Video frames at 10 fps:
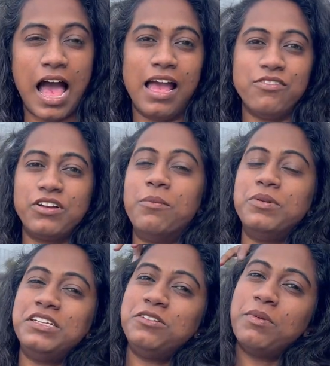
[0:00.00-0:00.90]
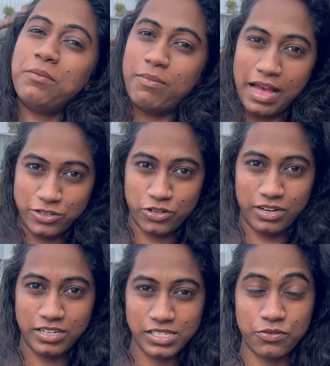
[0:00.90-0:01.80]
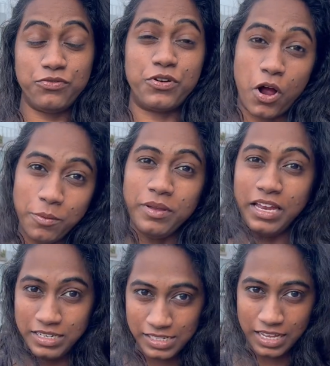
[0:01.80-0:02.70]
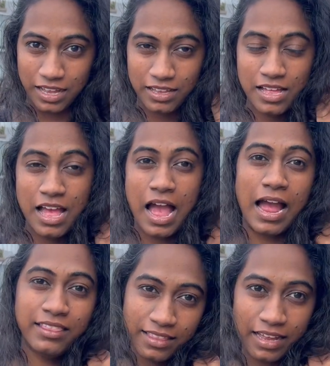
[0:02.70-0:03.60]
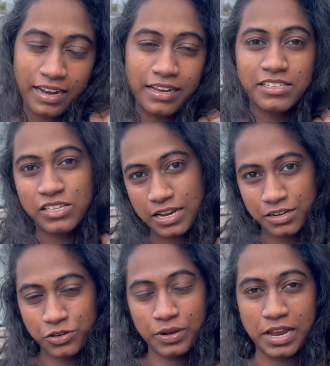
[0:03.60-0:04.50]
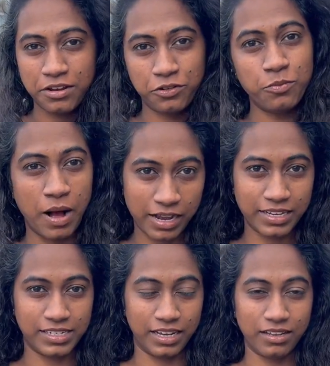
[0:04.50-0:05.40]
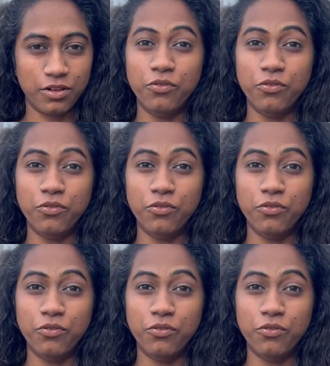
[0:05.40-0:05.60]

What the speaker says: I have completed my bachelor's from India and then I decided to get into marketing,